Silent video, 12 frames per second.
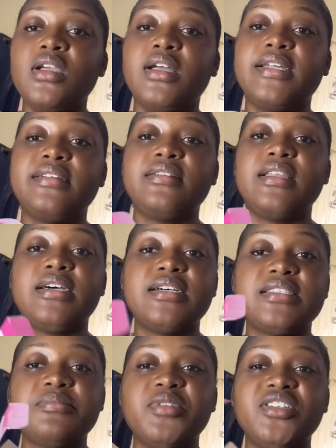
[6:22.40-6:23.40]
And
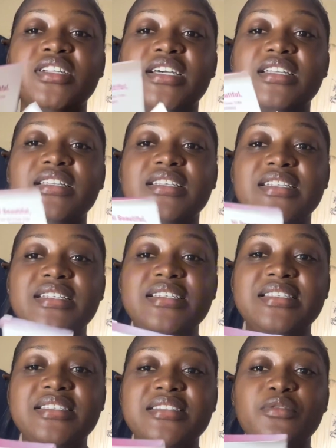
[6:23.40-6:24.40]
last but not
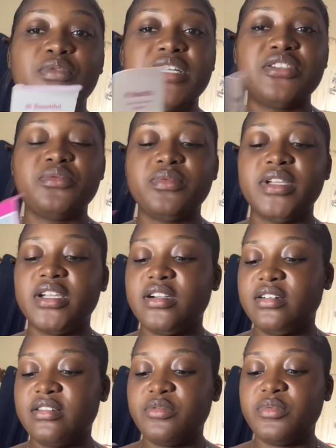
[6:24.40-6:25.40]
least, what we
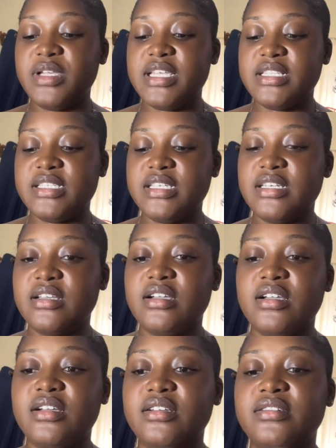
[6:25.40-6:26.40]
are waiting
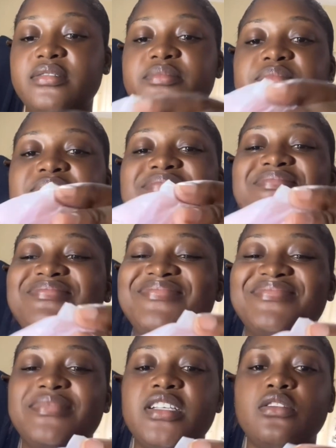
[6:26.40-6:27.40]
on.
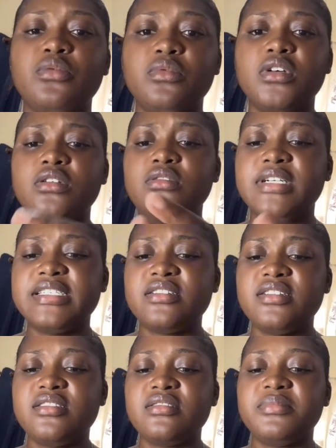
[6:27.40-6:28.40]
Whoa, I saw
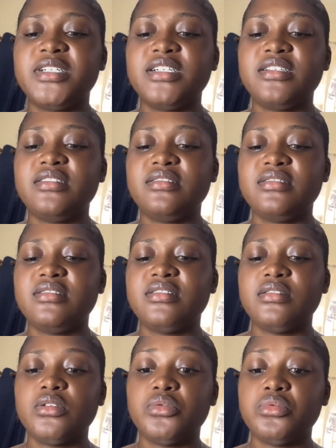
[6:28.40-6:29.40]
some.
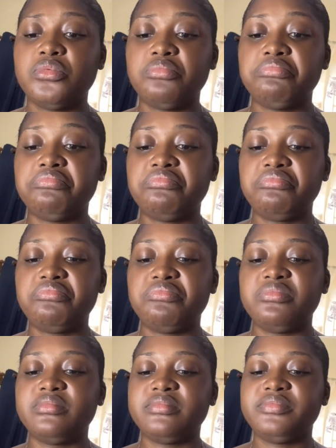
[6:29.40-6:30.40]

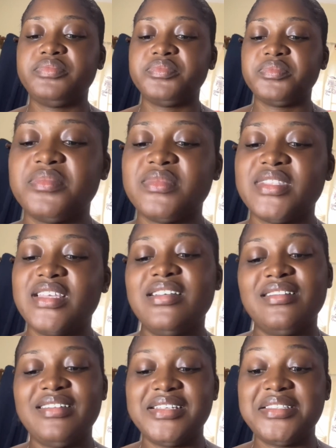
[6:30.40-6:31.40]
Hmm.
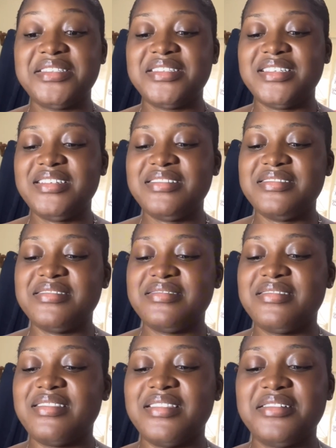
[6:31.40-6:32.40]
Let's see.
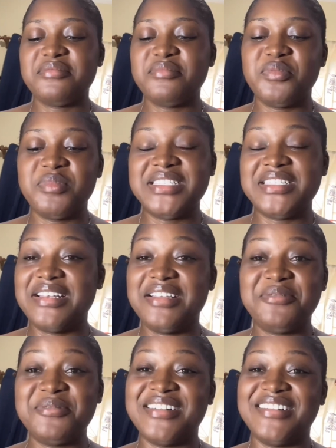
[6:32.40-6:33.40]
Look about my
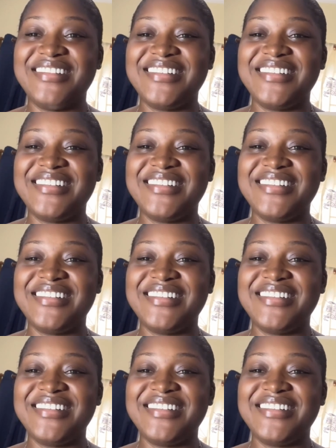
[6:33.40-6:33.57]
talawa.